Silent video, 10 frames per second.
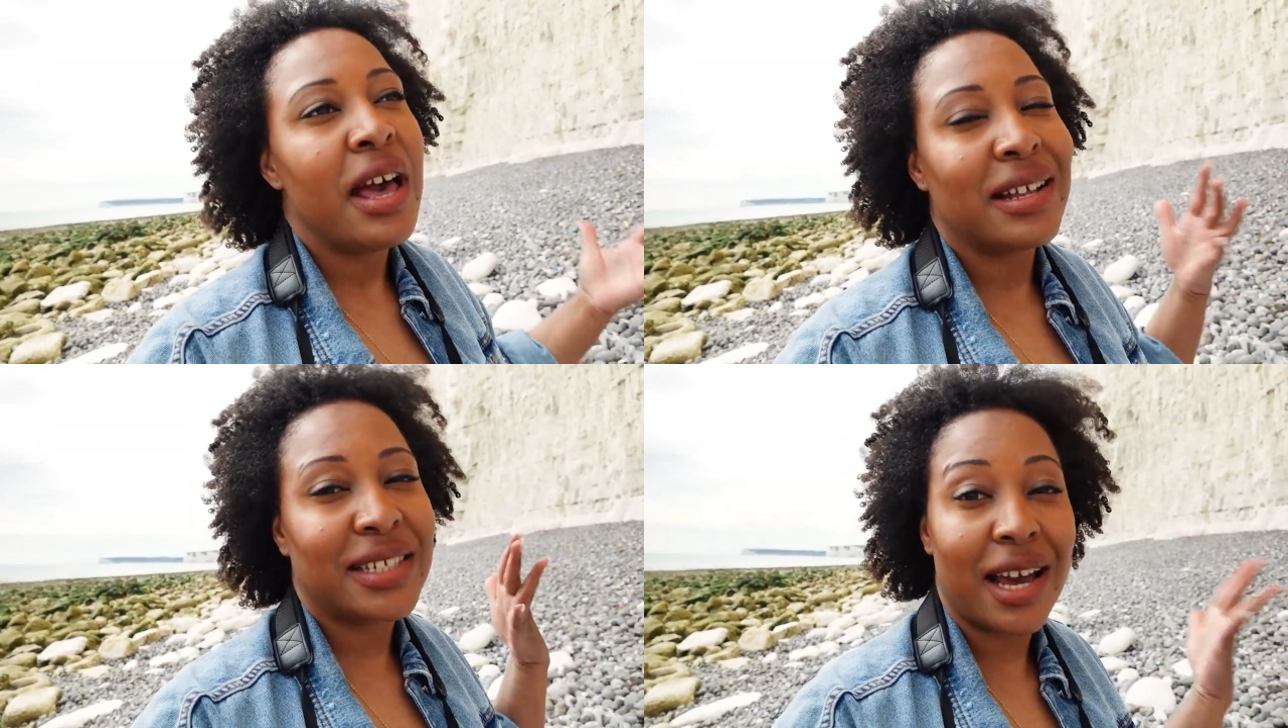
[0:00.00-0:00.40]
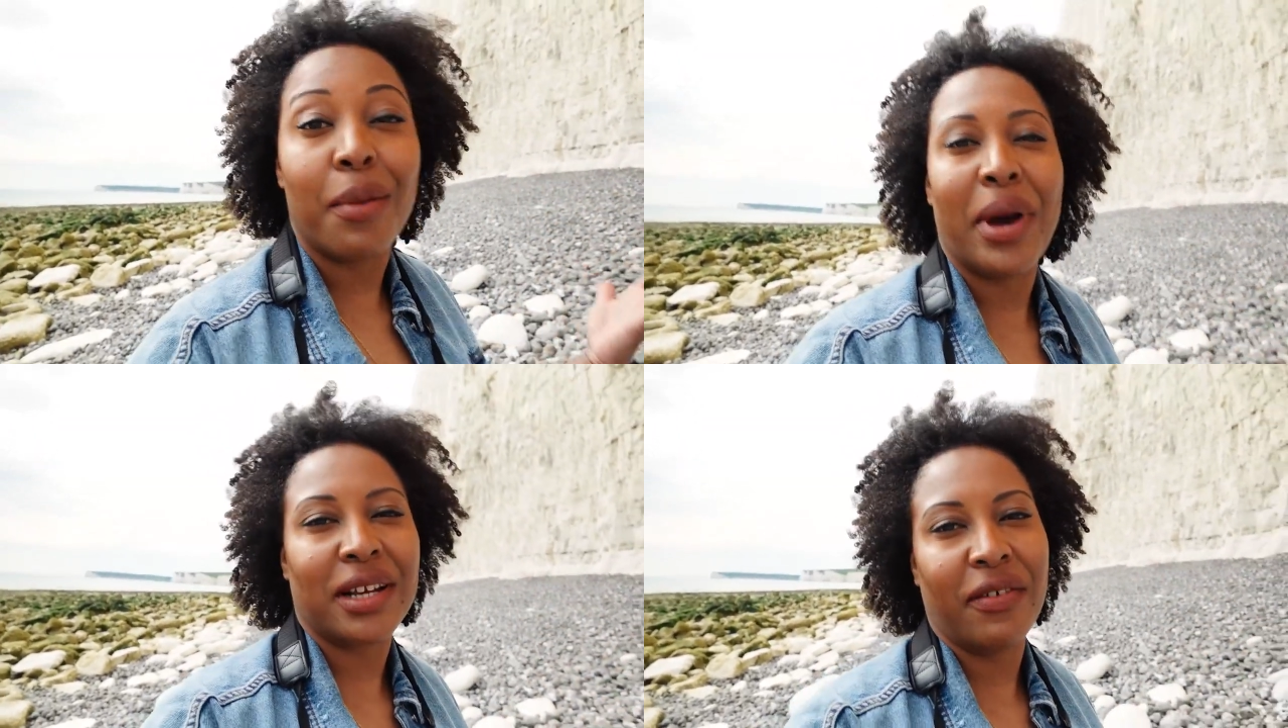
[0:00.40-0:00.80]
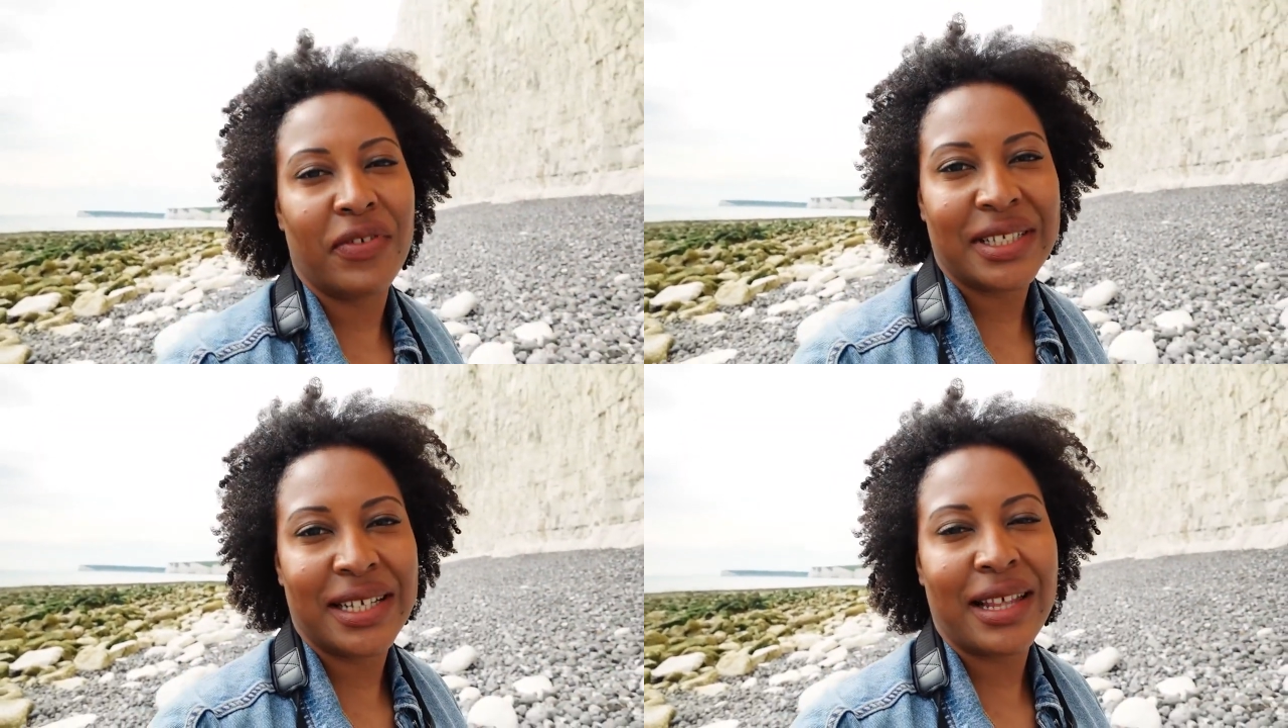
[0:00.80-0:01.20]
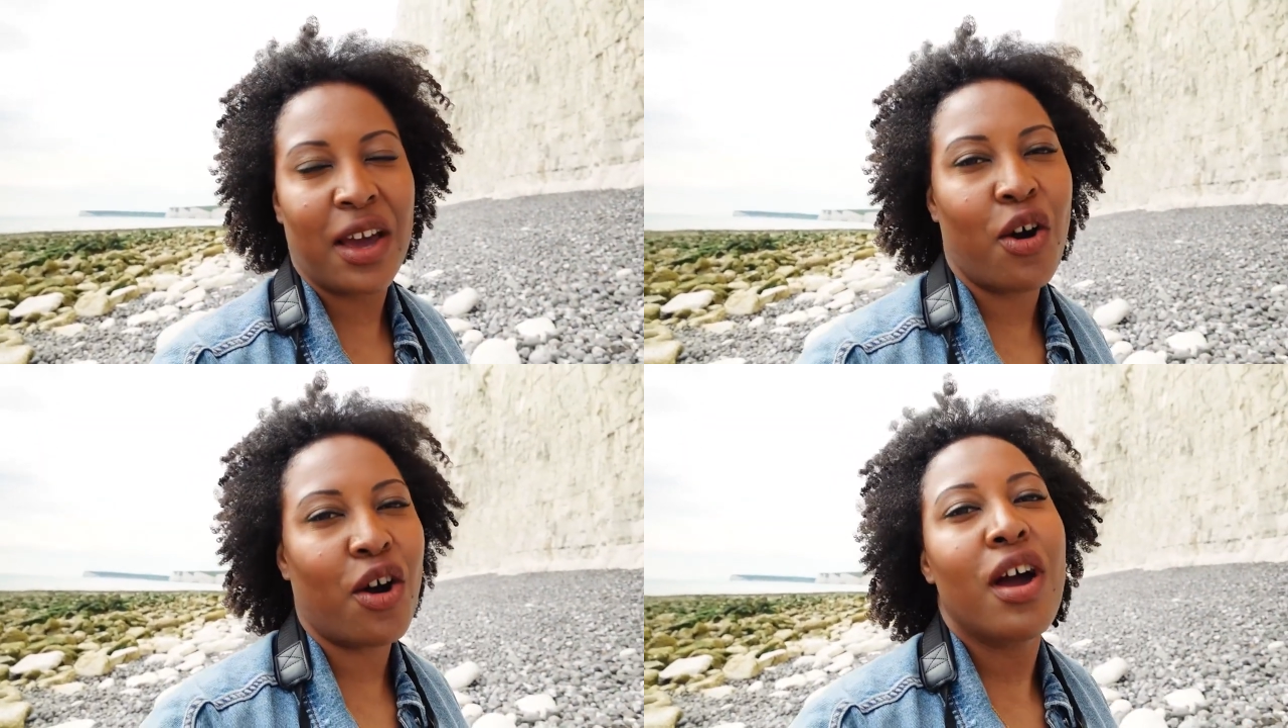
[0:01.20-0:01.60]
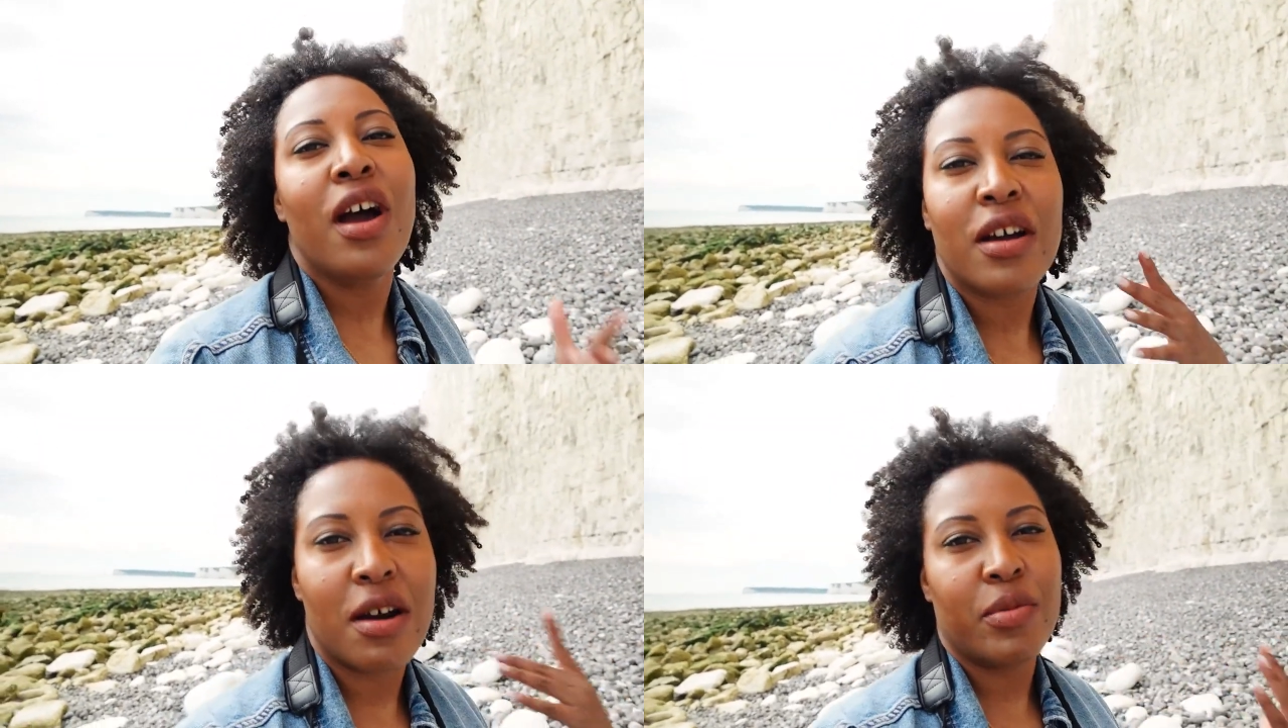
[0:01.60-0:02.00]
and see how magnificent they are
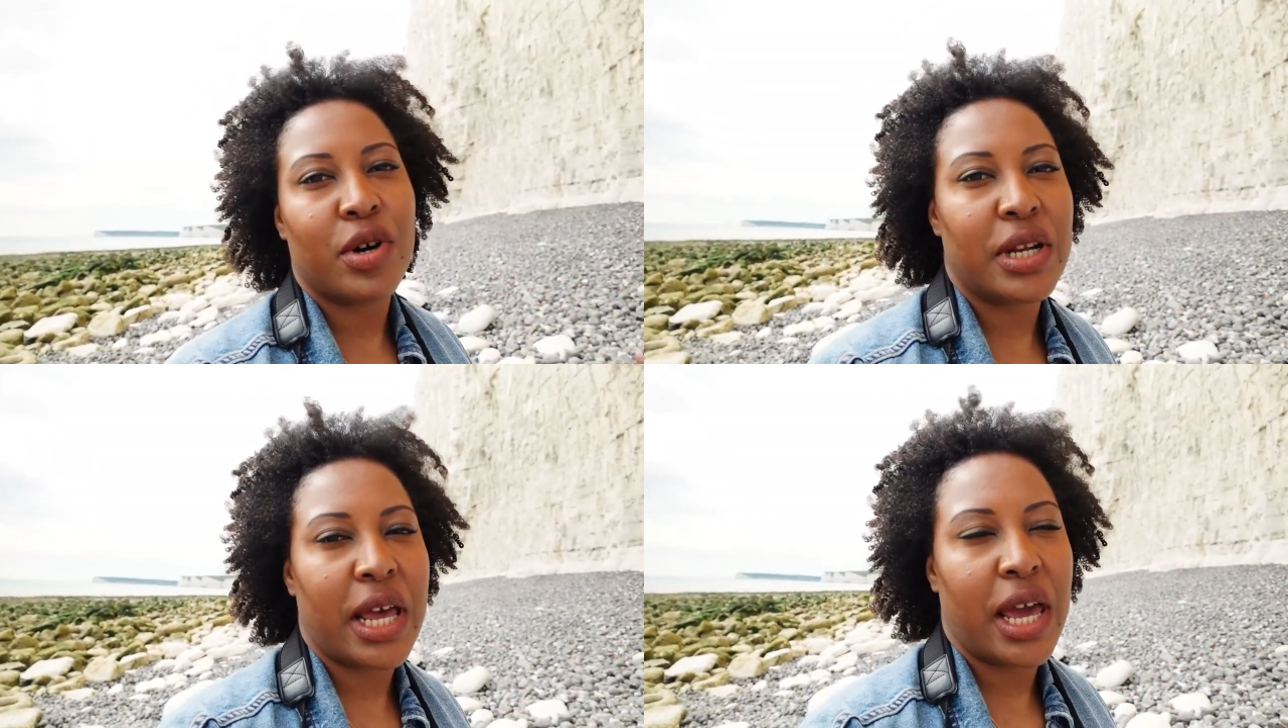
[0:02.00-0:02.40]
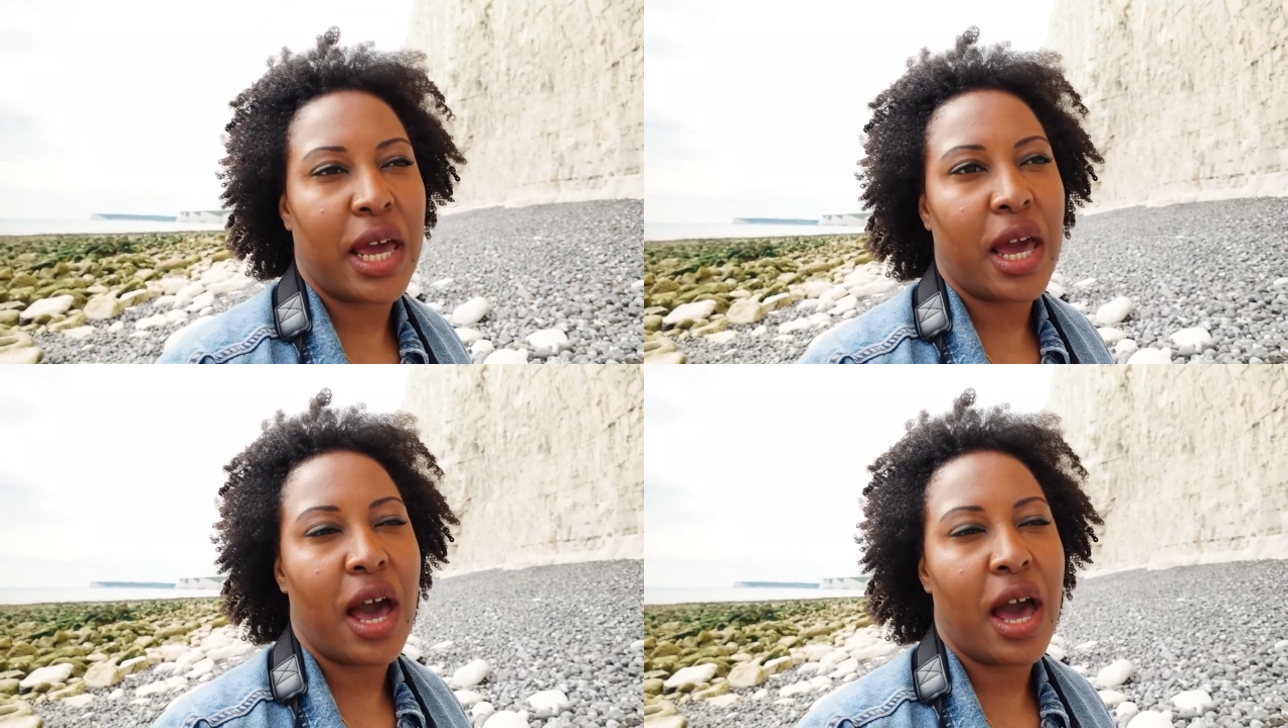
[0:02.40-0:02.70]
come on a,